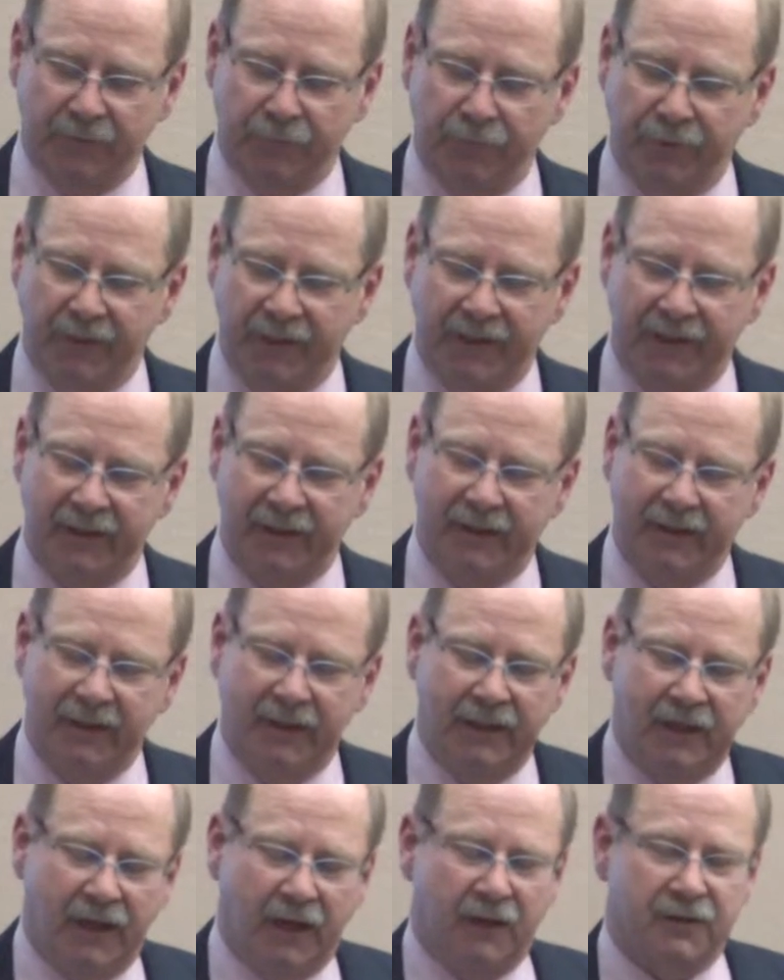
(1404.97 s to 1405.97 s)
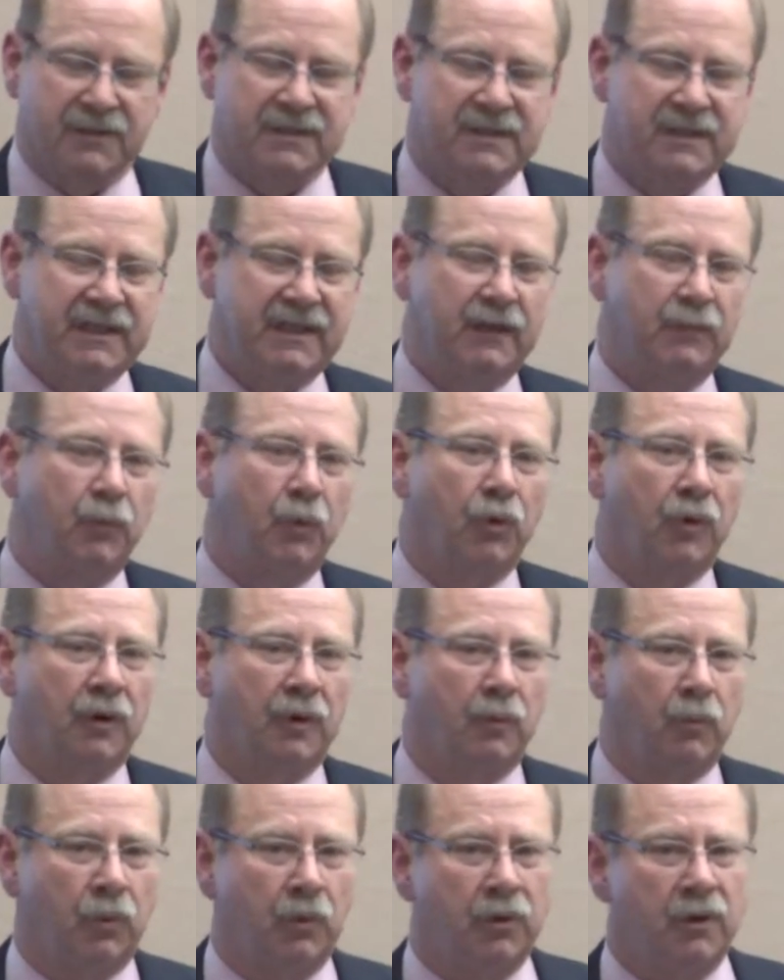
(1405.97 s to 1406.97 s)
We are seeing
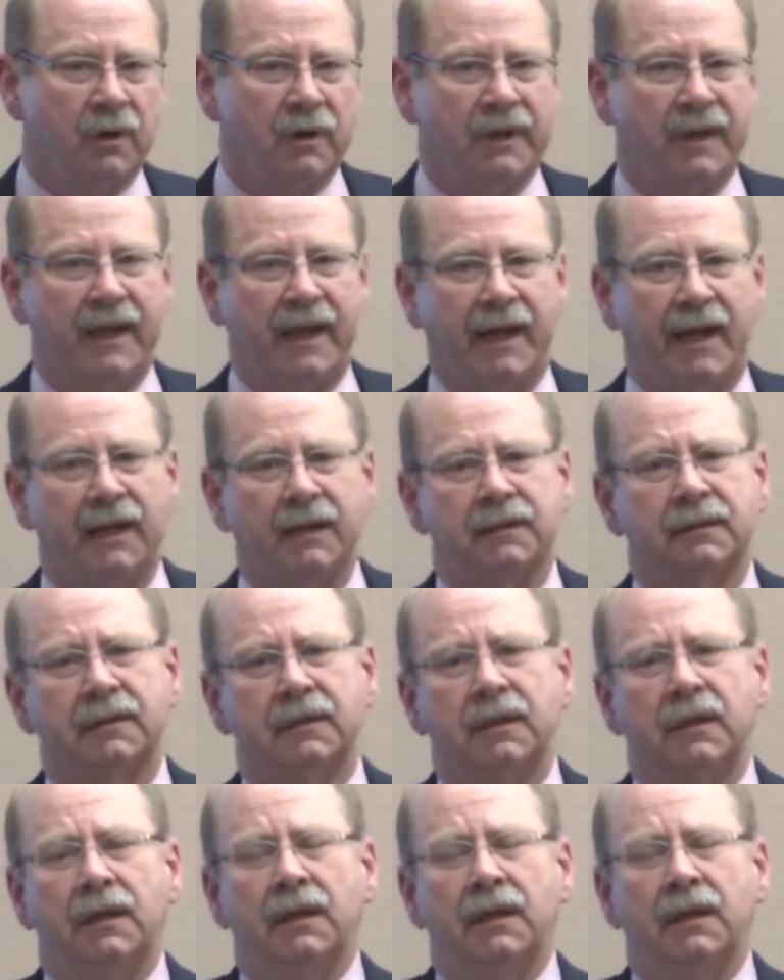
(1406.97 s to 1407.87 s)
more and more of that.